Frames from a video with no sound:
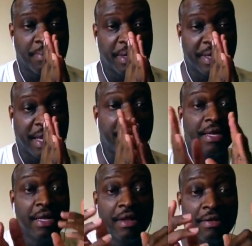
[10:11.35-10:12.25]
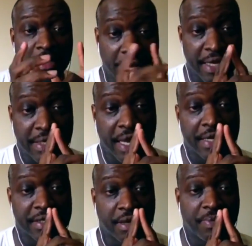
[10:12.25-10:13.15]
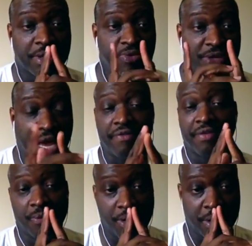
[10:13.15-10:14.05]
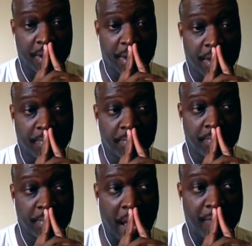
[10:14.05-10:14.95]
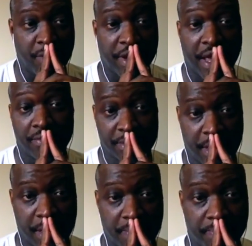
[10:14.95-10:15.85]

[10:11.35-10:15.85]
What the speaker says: But LinkedIn is something you definitely want to have your account set up.